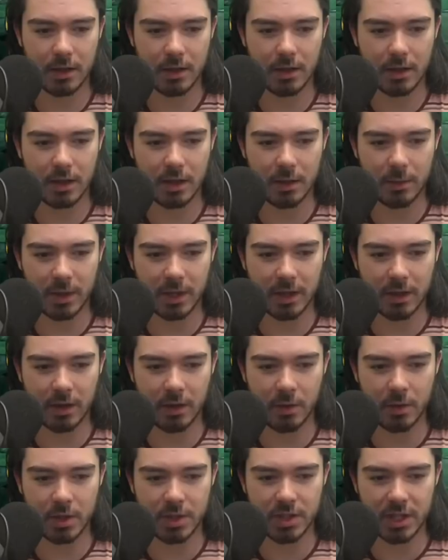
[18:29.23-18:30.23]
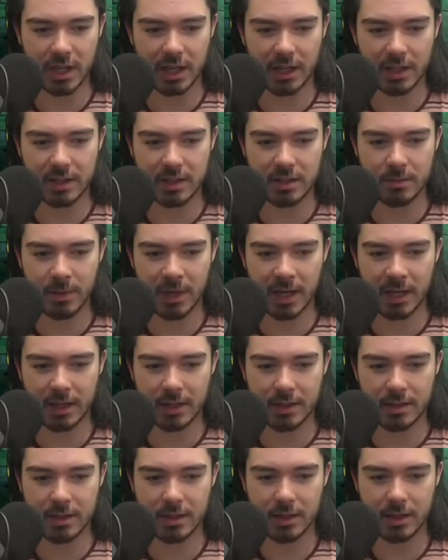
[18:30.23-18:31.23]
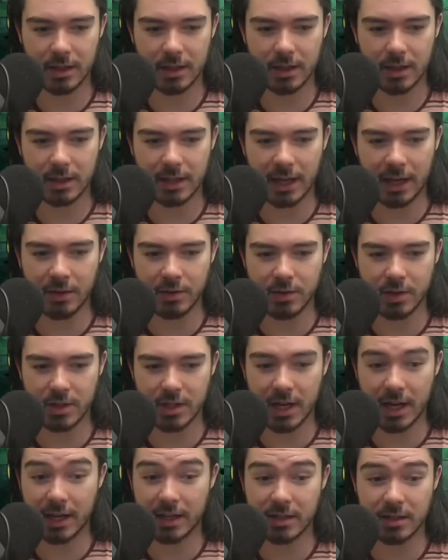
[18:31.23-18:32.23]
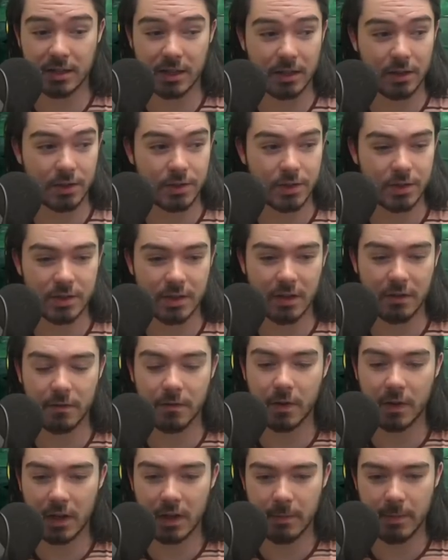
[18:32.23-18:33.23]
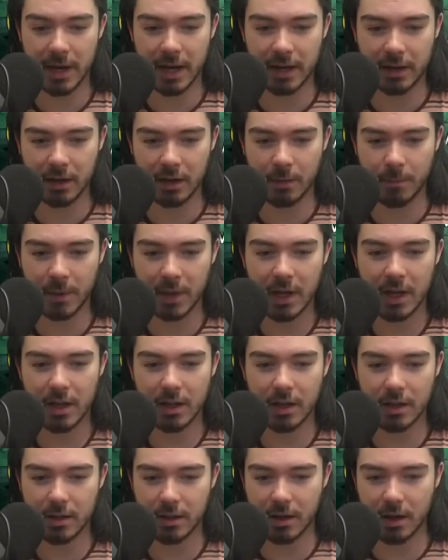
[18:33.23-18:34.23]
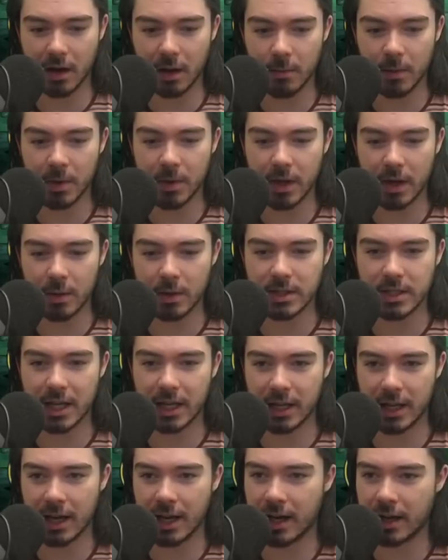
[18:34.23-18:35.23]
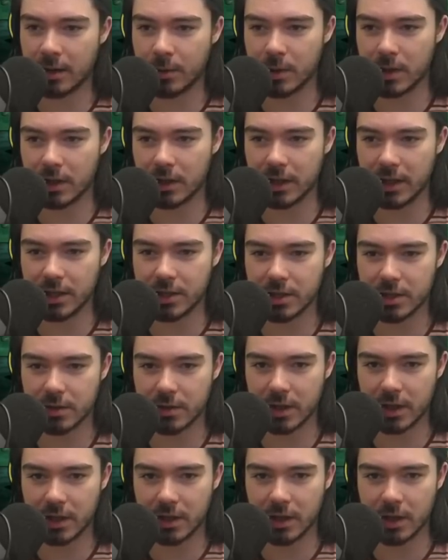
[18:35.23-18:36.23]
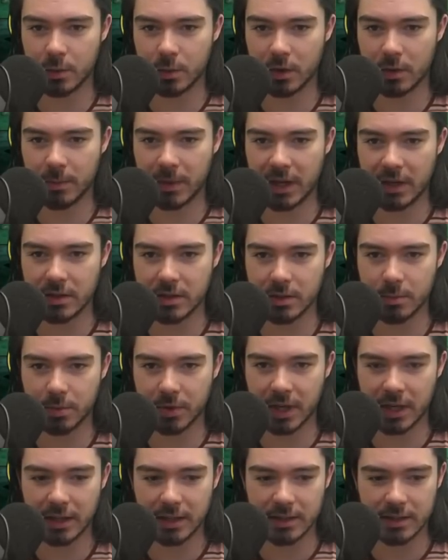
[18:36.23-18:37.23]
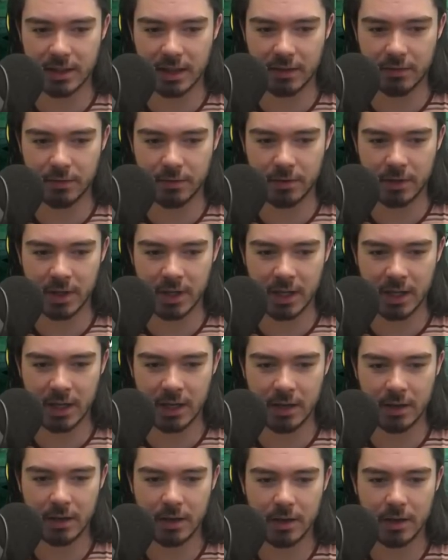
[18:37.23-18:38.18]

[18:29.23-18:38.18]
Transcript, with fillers: Here we go. She gets smacked. Counterattacks. Heals herself fully back up. Like the combo there with Deliana with the leech is really good. We're about to break this head free.